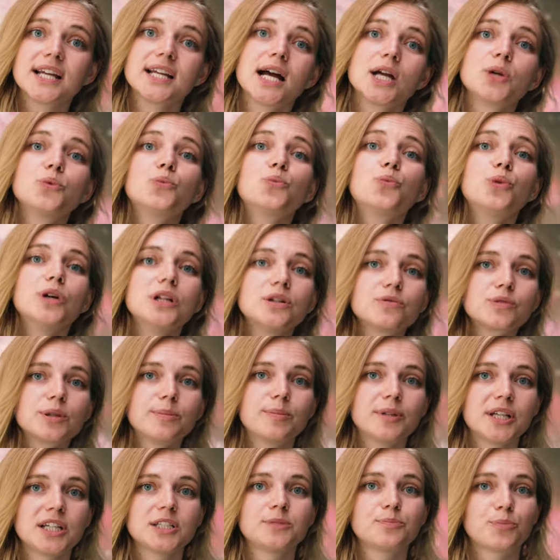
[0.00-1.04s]
AI will
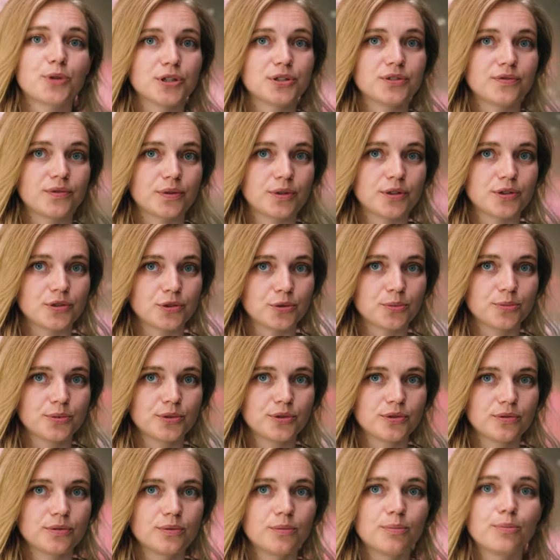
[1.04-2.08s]
replace parts of our
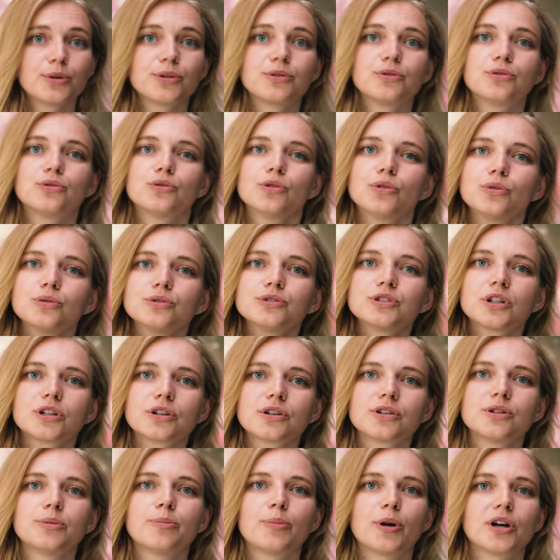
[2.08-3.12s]
jobs, but those
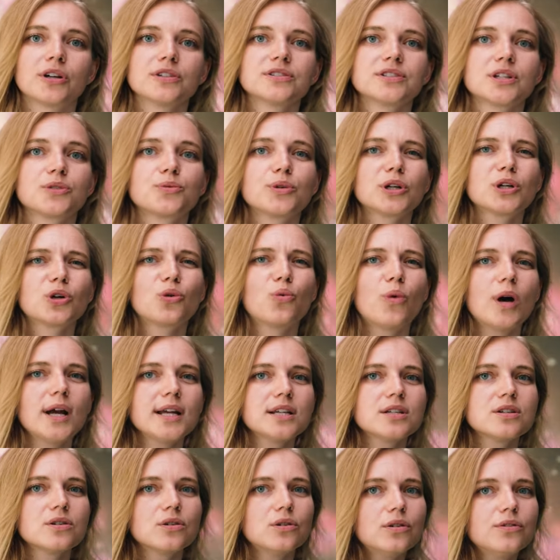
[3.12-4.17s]
are the parts that were
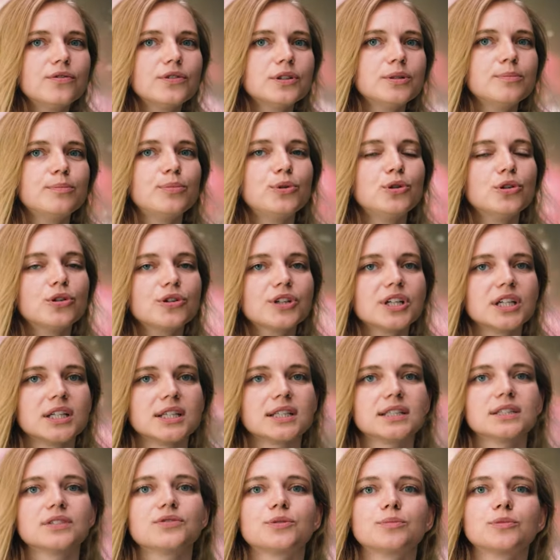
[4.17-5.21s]
quite often
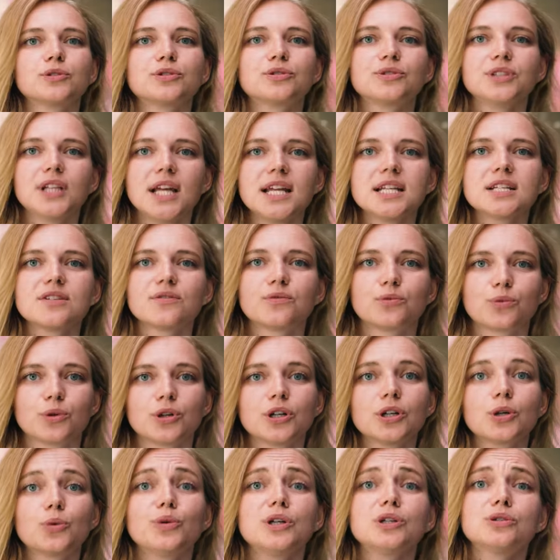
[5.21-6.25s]
blocking us from creative
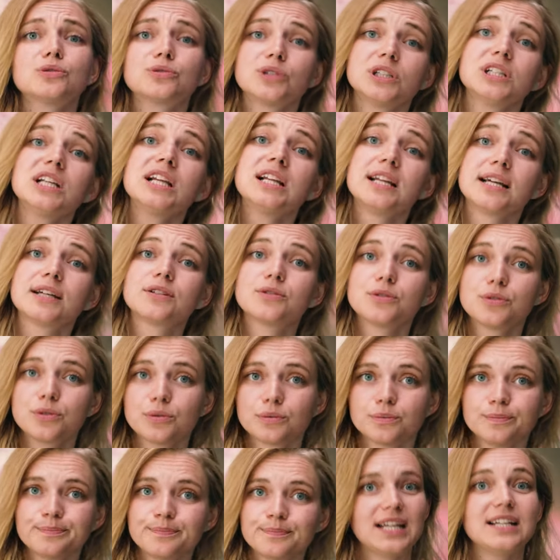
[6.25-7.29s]
work we really like to
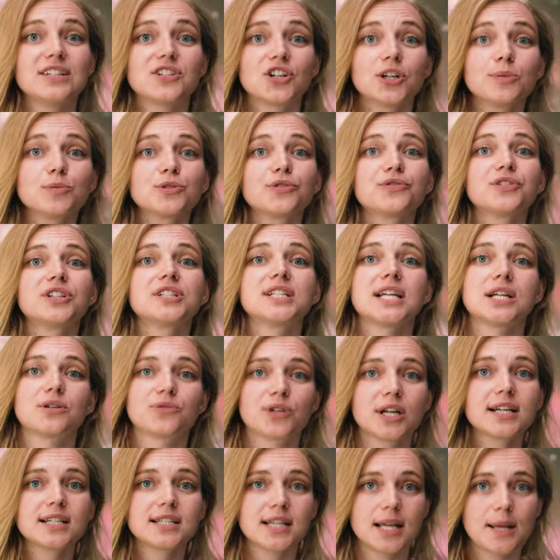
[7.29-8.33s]
do. In terms of the
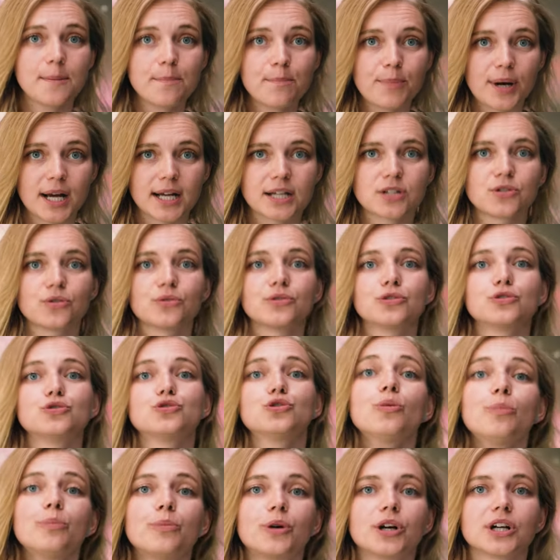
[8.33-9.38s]
direct impact on the
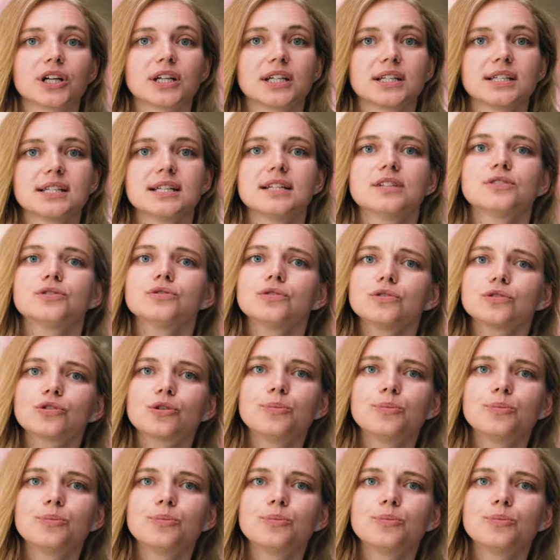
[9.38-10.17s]
job market, it's not